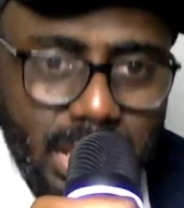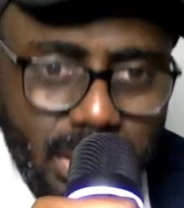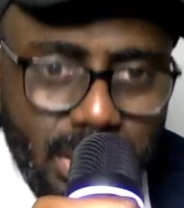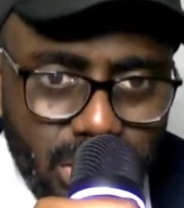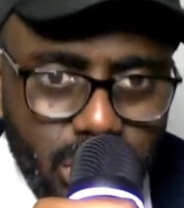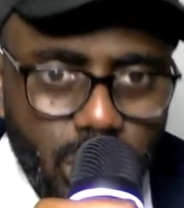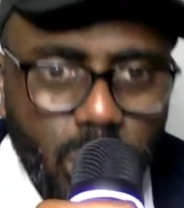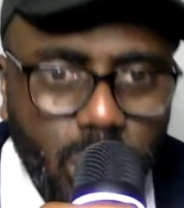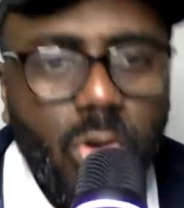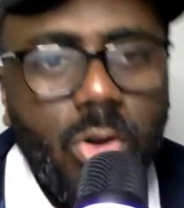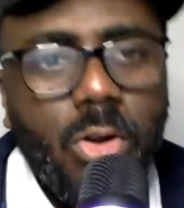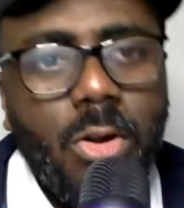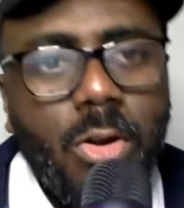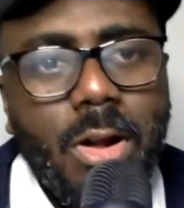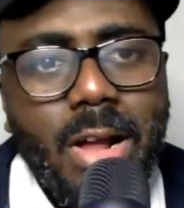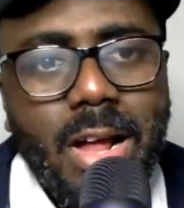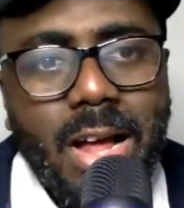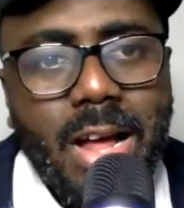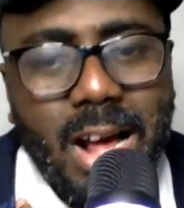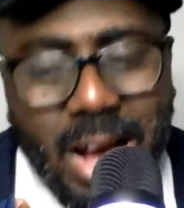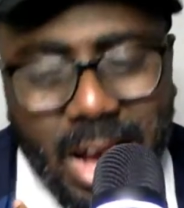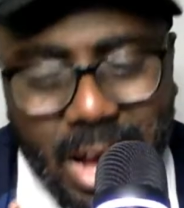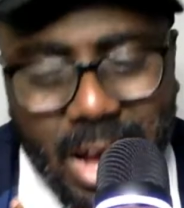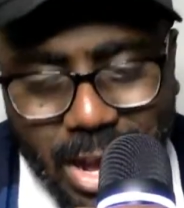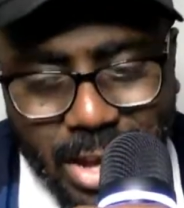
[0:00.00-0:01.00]
So
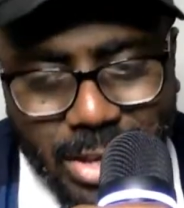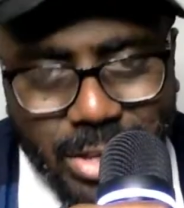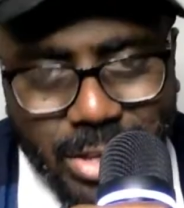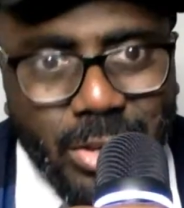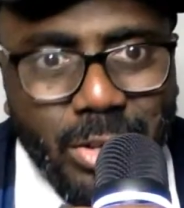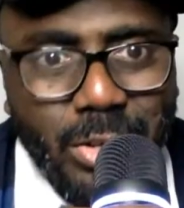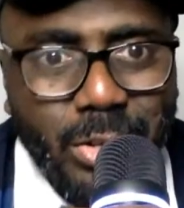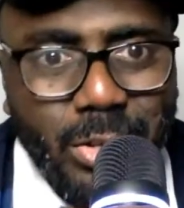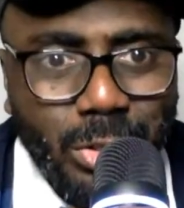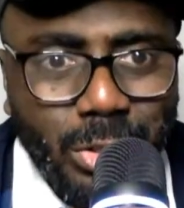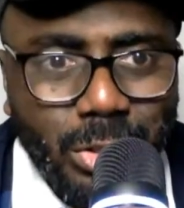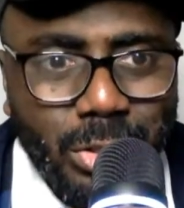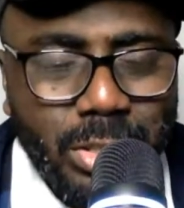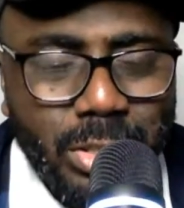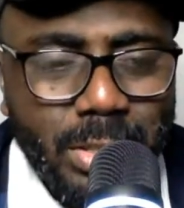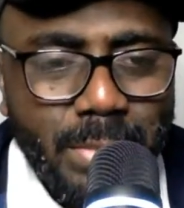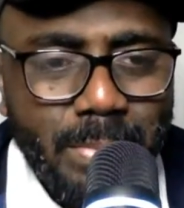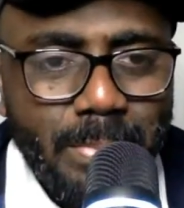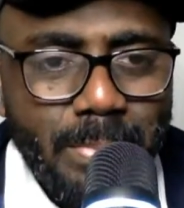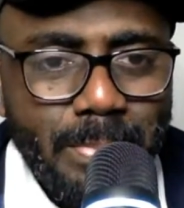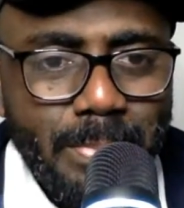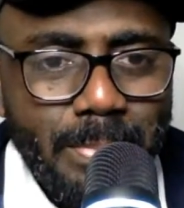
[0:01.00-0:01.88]
how are you going to use him?